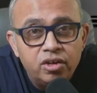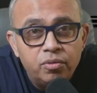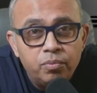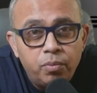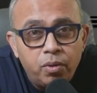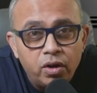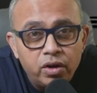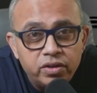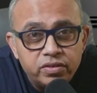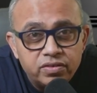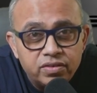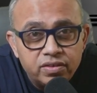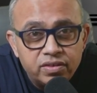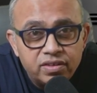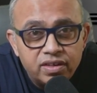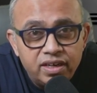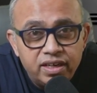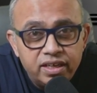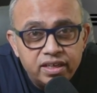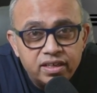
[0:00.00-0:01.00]

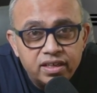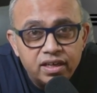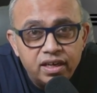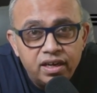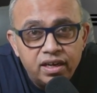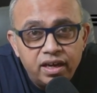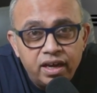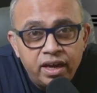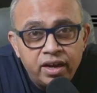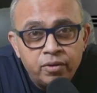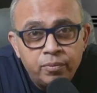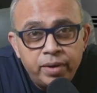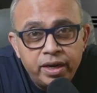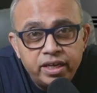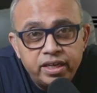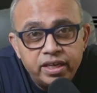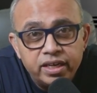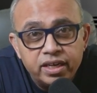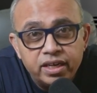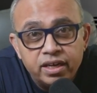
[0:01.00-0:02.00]
polycyclic
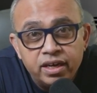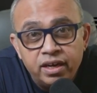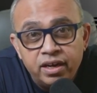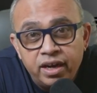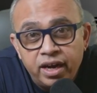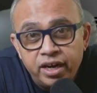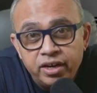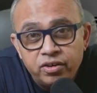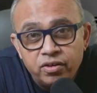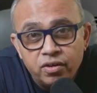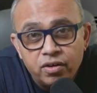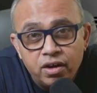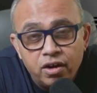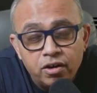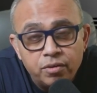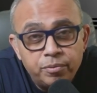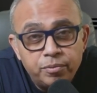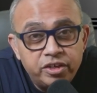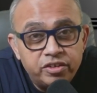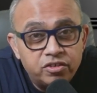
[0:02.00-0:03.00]
aromatic
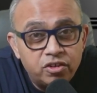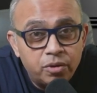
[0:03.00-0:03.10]
hydrocarbons